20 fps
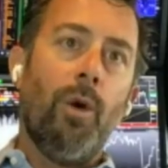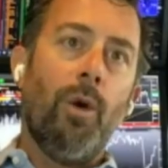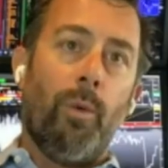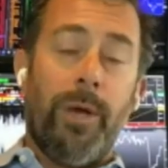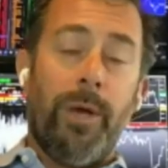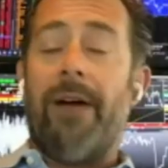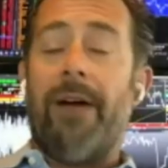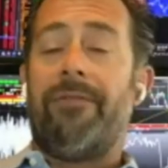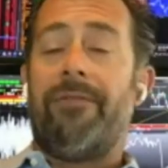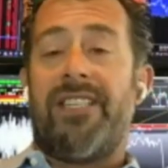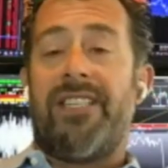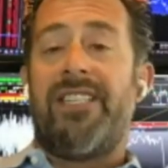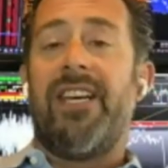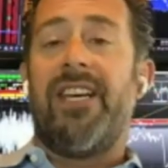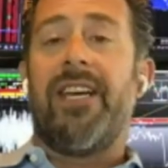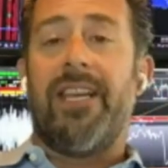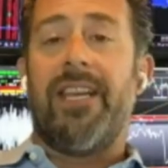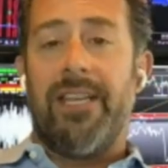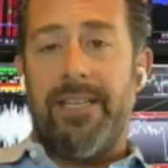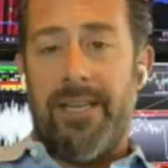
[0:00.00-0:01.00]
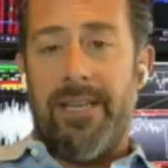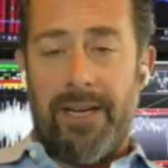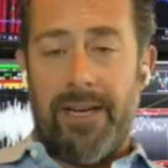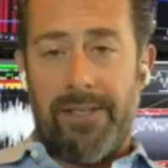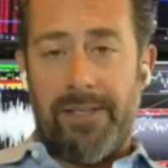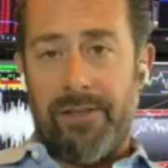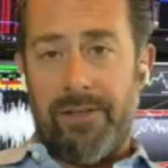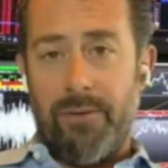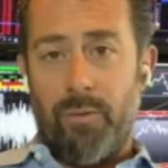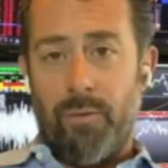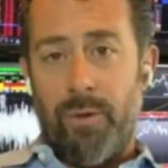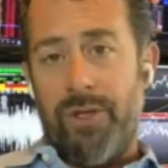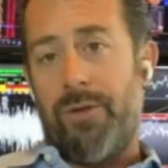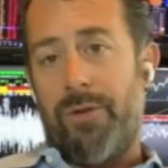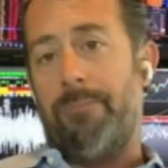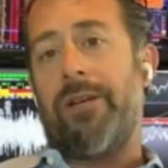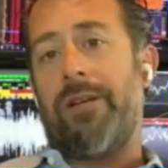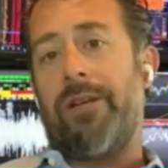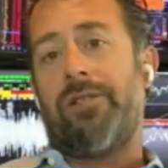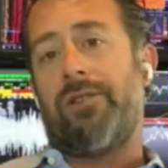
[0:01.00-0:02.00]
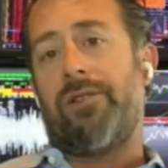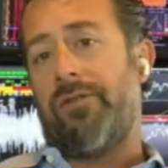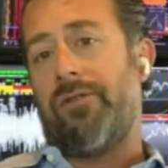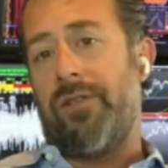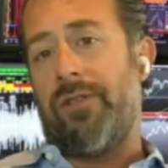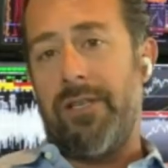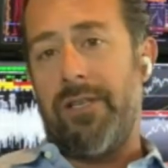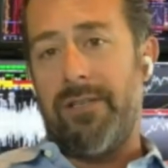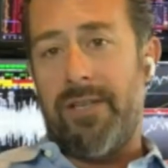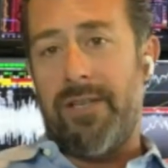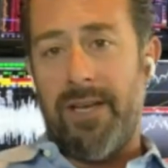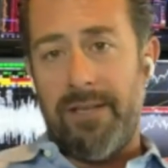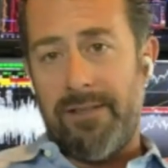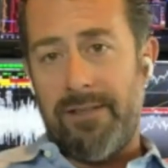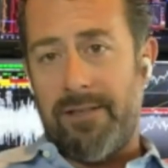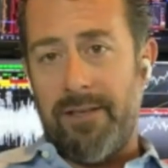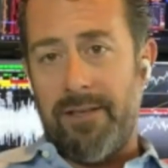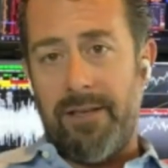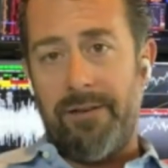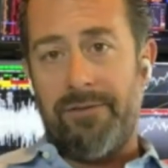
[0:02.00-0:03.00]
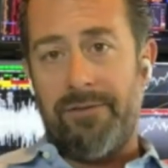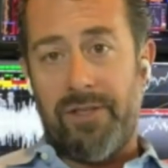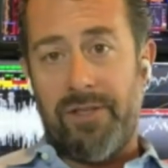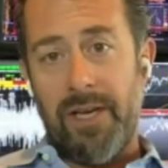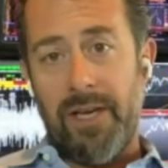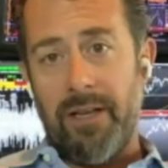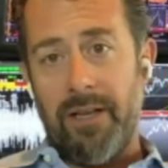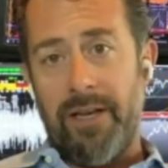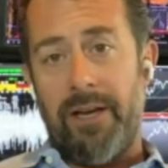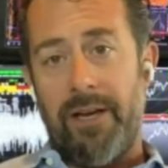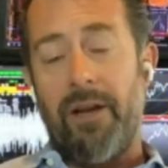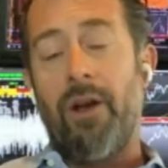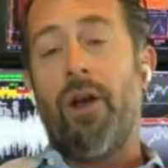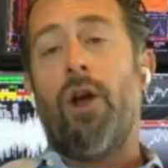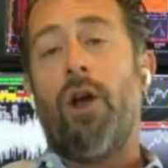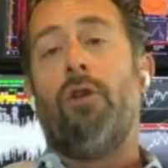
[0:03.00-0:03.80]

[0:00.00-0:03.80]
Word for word: we have the tick index, which measures the intensity of selling,